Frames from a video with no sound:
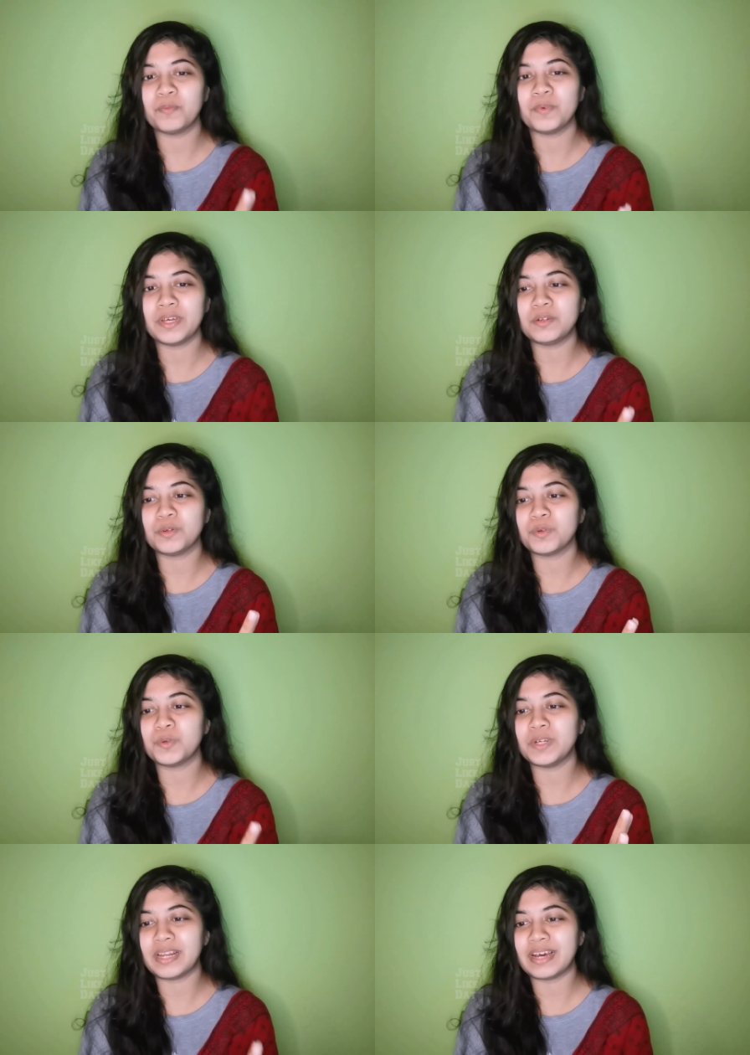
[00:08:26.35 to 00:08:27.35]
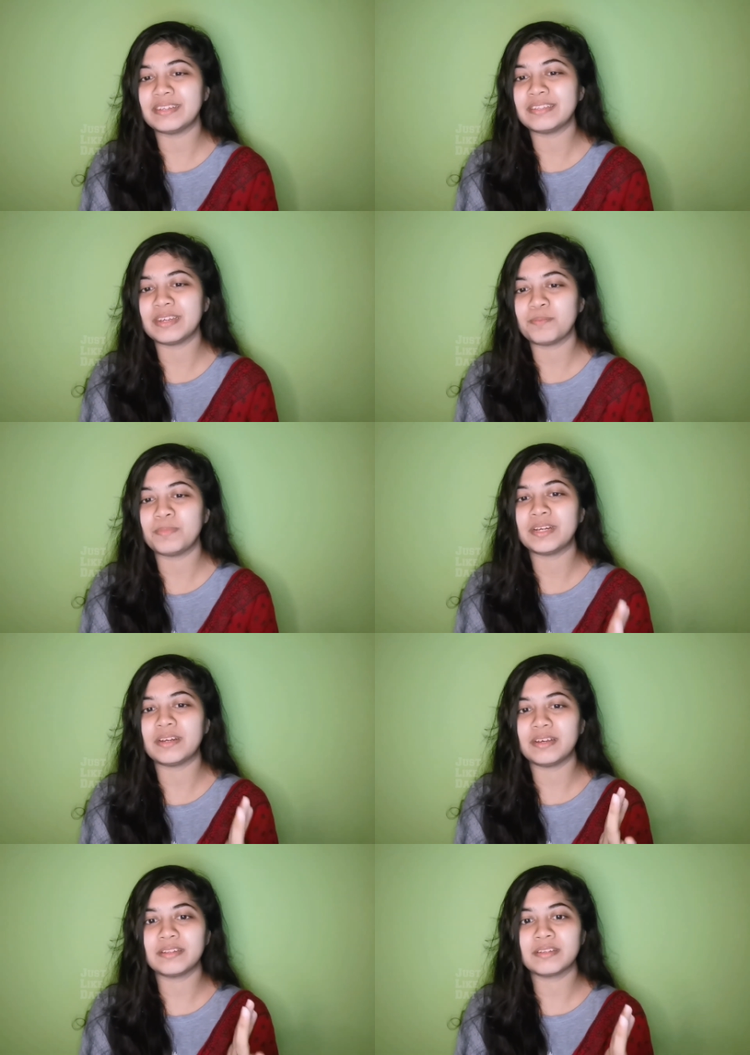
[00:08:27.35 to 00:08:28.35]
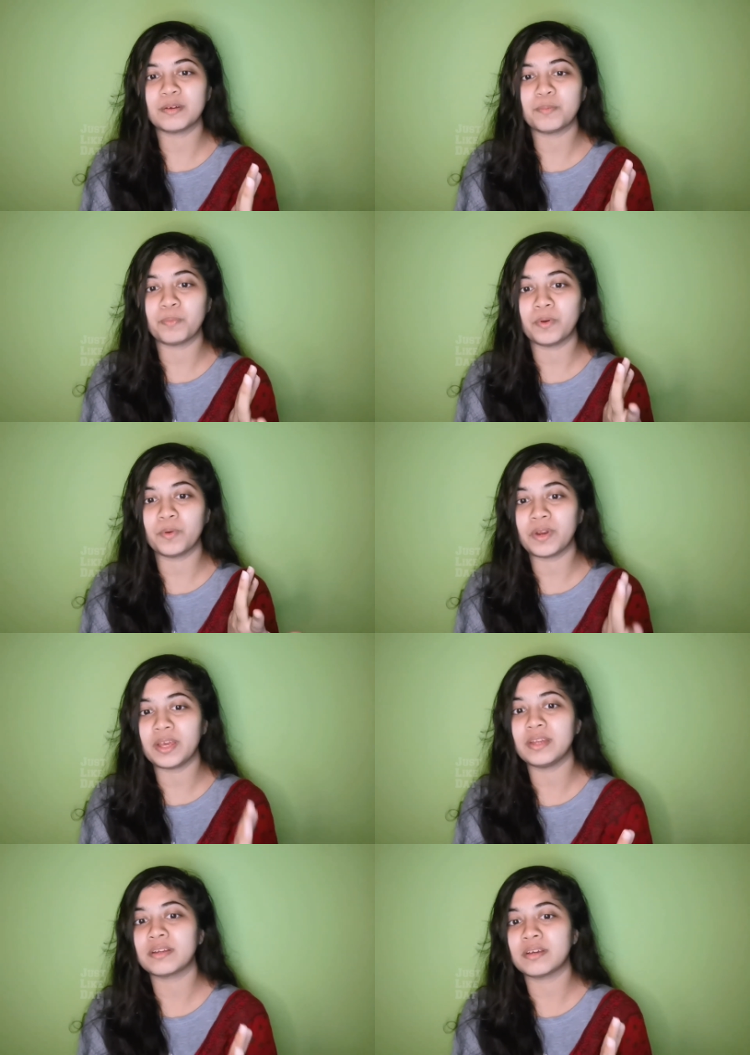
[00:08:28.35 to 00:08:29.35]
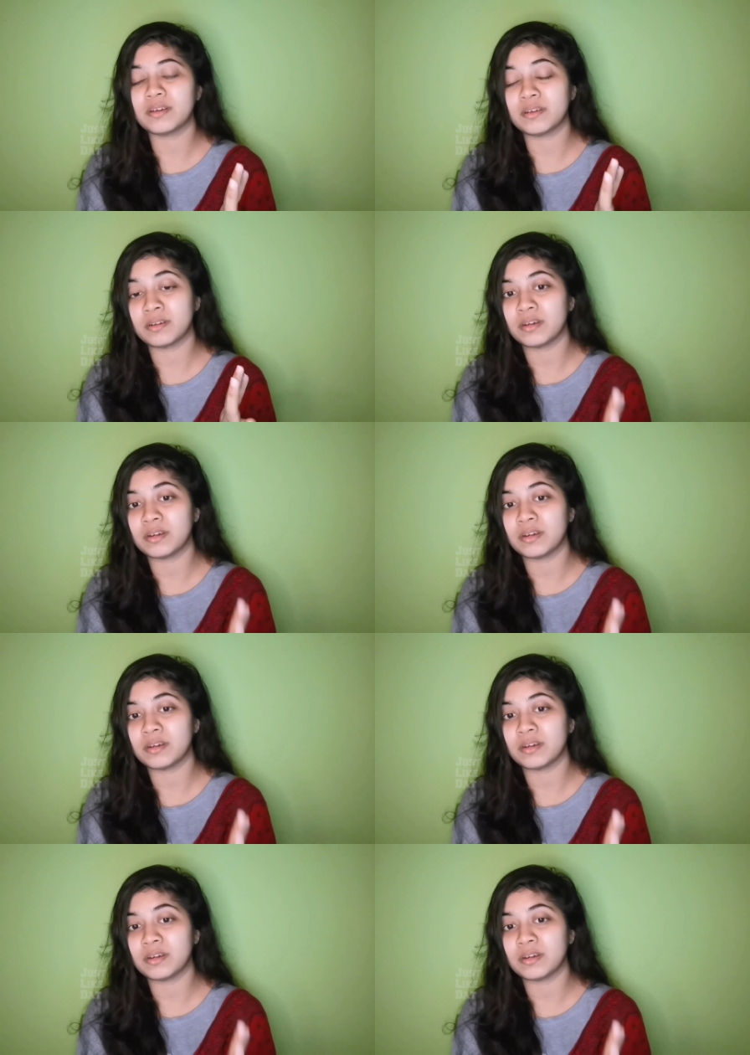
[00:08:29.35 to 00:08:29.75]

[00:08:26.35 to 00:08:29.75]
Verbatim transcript: we don't realize it but it's a great